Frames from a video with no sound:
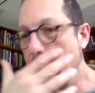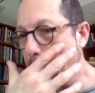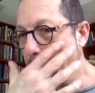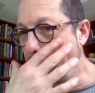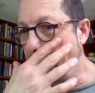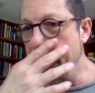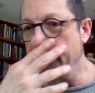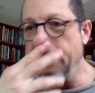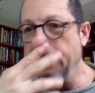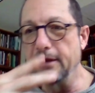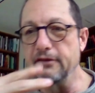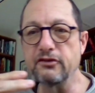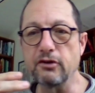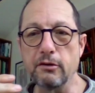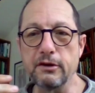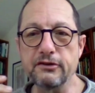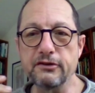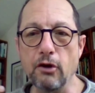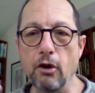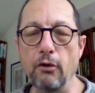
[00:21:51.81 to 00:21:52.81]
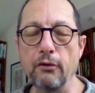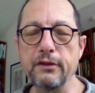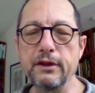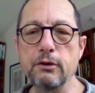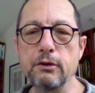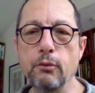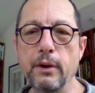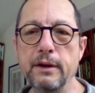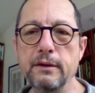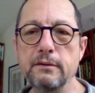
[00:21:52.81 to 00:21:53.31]
Um, and so it's
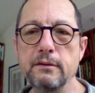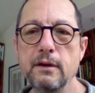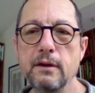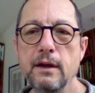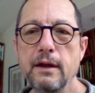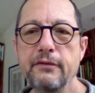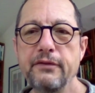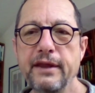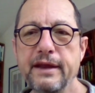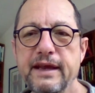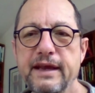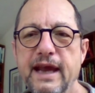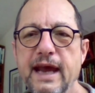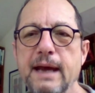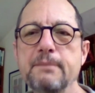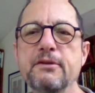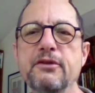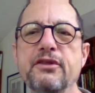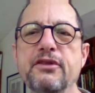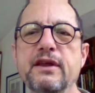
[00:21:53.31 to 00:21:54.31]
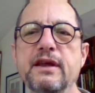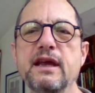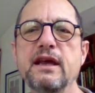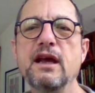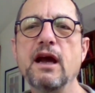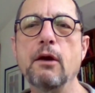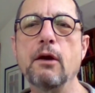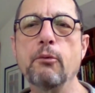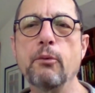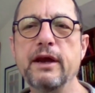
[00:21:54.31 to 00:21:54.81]
only when they came to think he
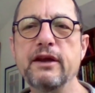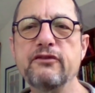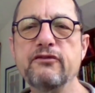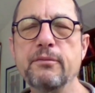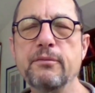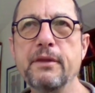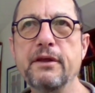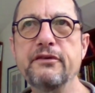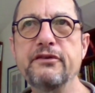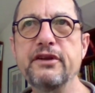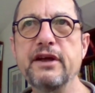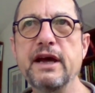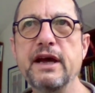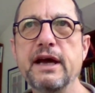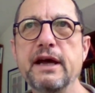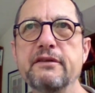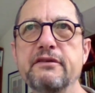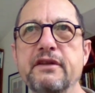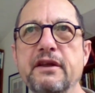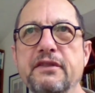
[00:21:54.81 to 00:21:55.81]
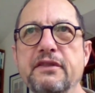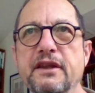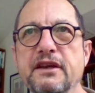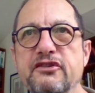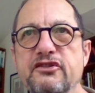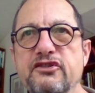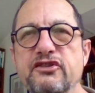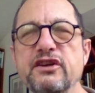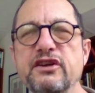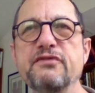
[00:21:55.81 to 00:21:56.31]
got raised from the dead that they
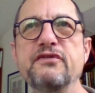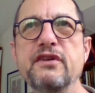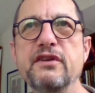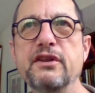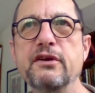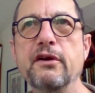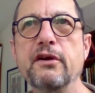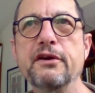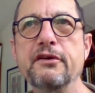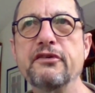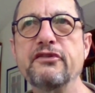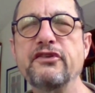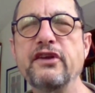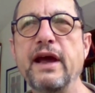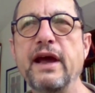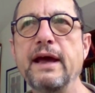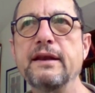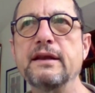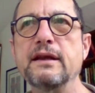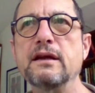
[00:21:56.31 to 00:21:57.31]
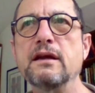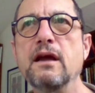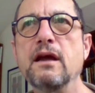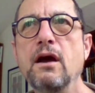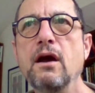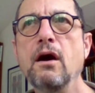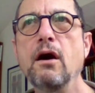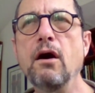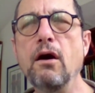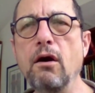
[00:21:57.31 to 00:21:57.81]
shifted their understanding.
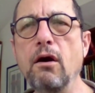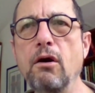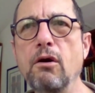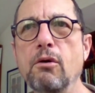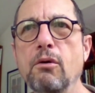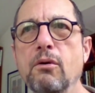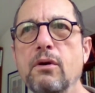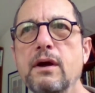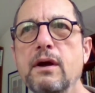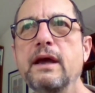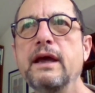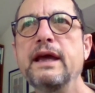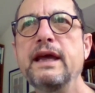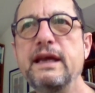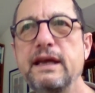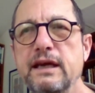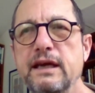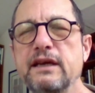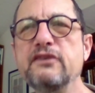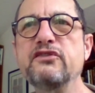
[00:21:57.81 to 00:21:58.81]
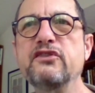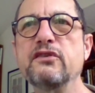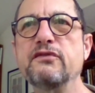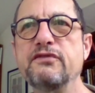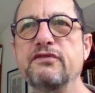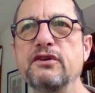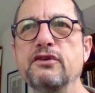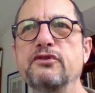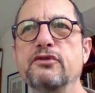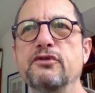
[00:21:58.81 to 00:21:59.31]
Oh, he is the
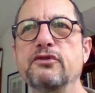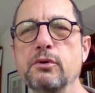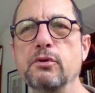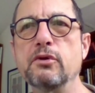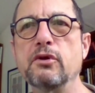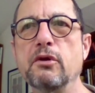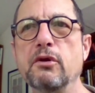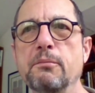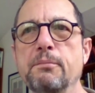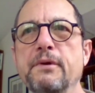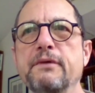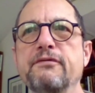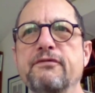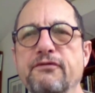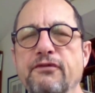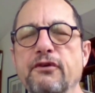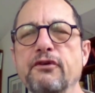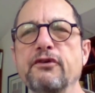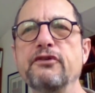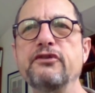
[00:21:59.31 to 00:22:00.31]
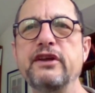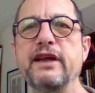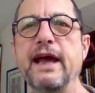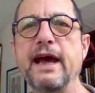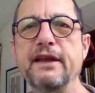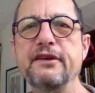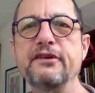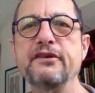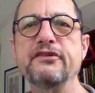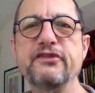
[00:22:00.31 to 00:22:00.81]
future ruler, but first he
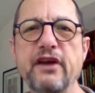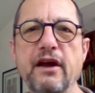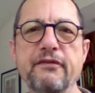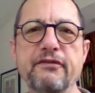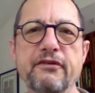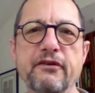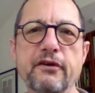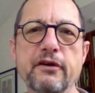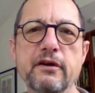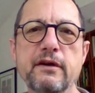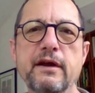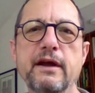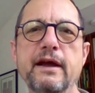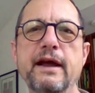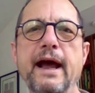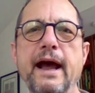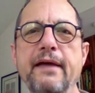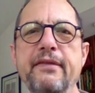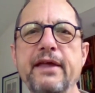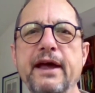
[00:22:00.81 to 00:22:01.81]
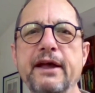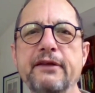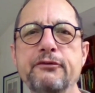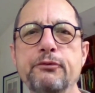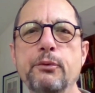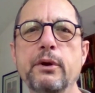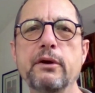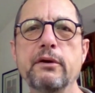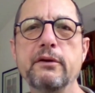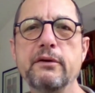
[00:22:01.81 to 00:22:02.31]
had to suffer. And that's
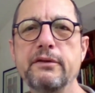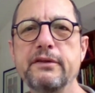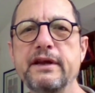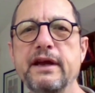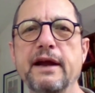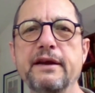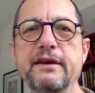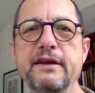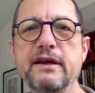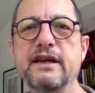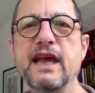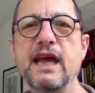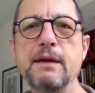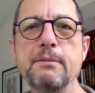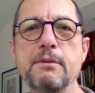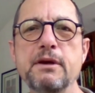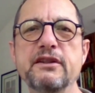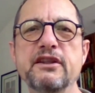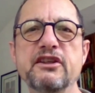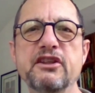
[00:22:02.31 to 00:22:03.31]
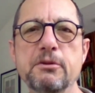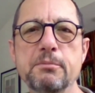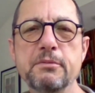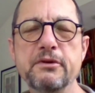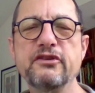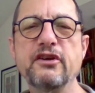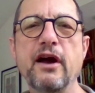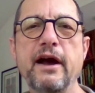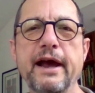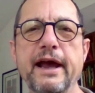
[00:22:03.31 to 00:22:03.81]
where the idea came in that the
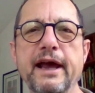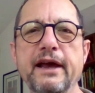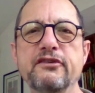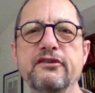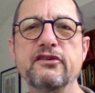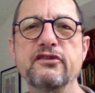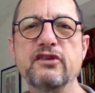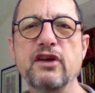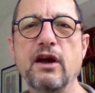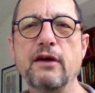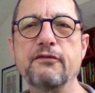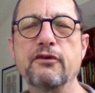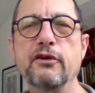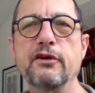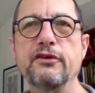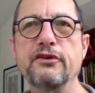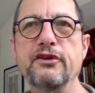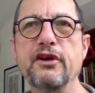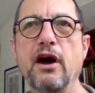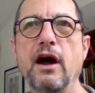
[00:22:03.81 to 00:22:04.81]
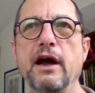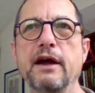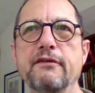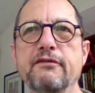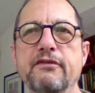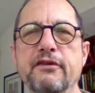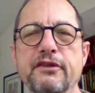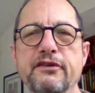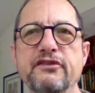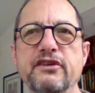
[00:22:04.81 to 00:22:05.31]
Messiah to suffer and die
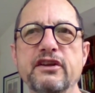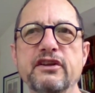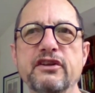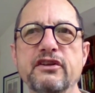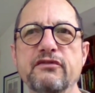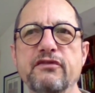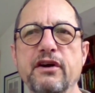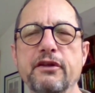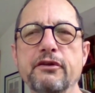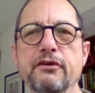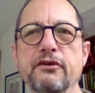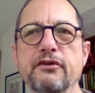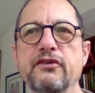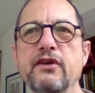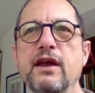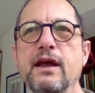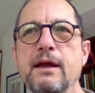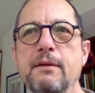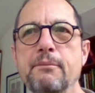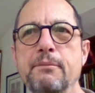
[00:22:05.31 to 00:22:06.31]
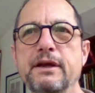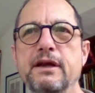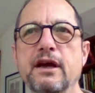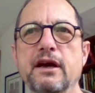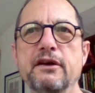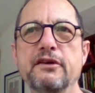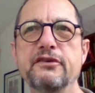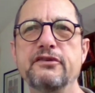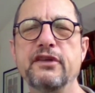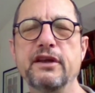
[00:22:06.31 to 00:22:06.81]
for the sins of others
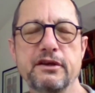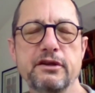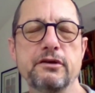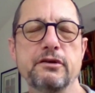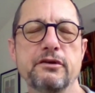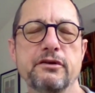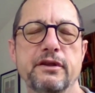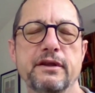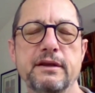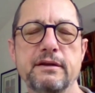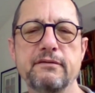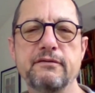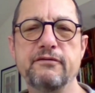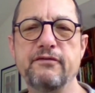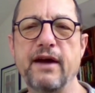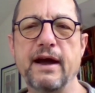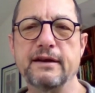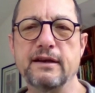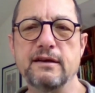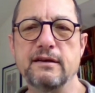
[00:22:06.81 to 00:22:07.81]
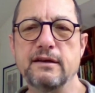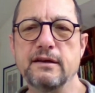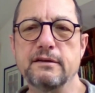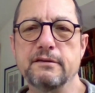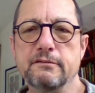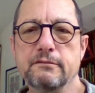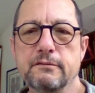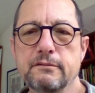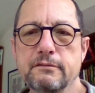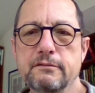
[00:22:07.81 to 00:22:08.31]
because they knew that, in fact, he
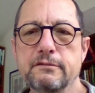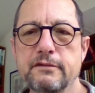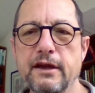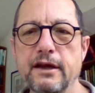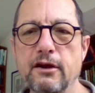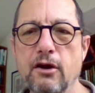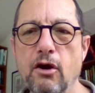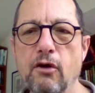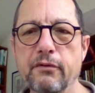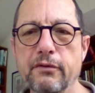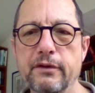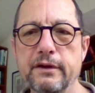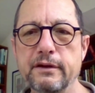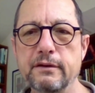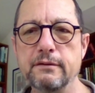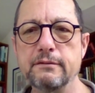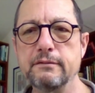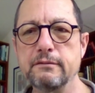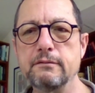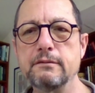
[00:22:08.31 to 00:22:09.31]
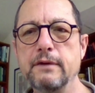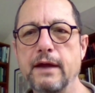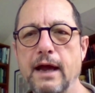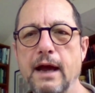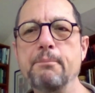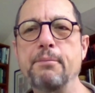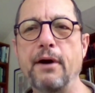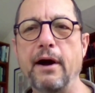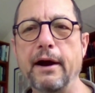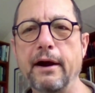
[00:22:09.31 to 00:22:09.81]
didn't take over the
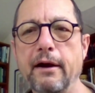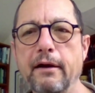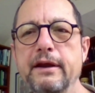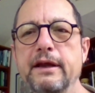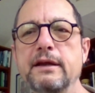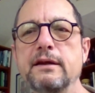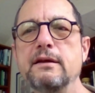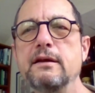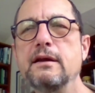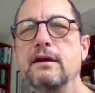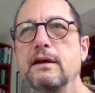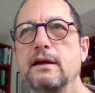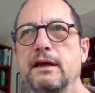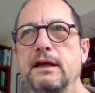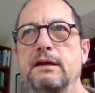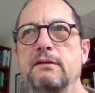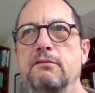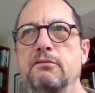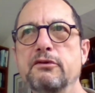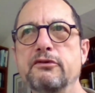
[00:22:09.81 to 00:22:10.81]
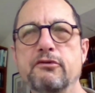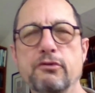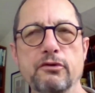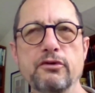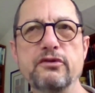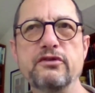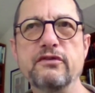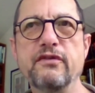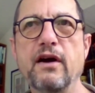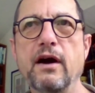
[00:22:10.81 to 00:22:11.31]
empire. He he was
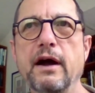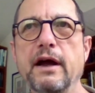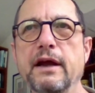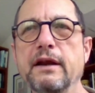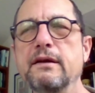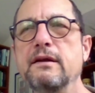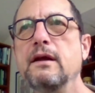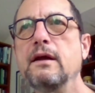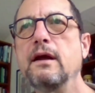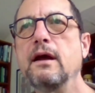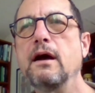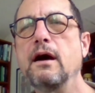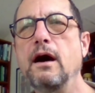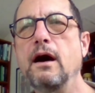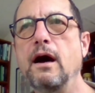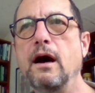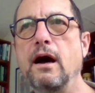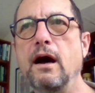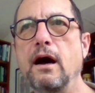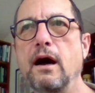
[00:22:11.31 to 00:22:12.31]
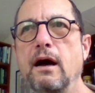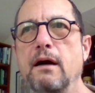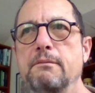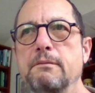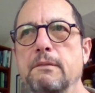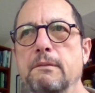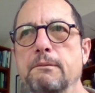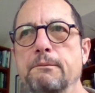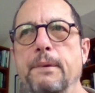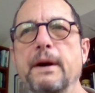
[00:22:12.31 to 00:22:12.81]
crucified uh,
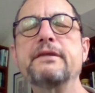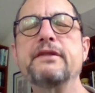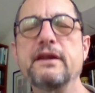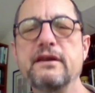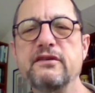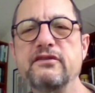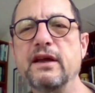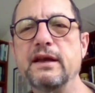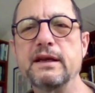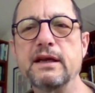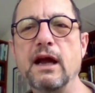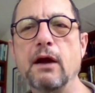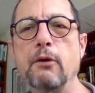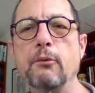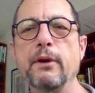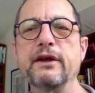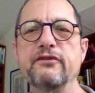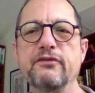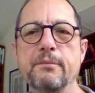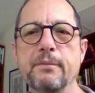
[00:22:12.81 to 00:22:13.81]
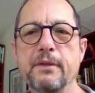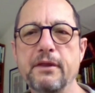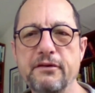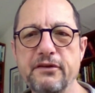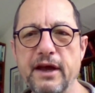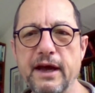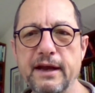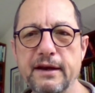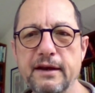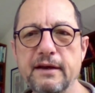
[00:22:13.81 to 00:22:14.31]
but they said he got raised from the
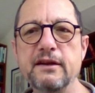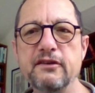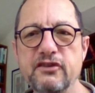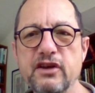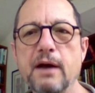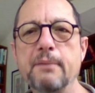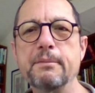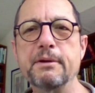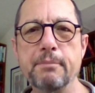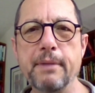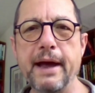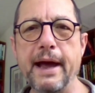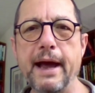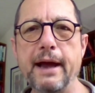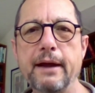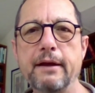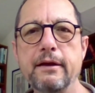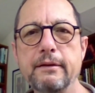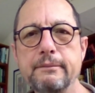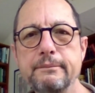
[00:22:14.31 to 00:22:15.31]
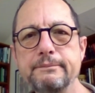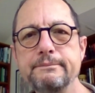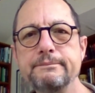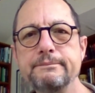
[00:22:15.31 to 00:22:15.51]
dead and he's coming back.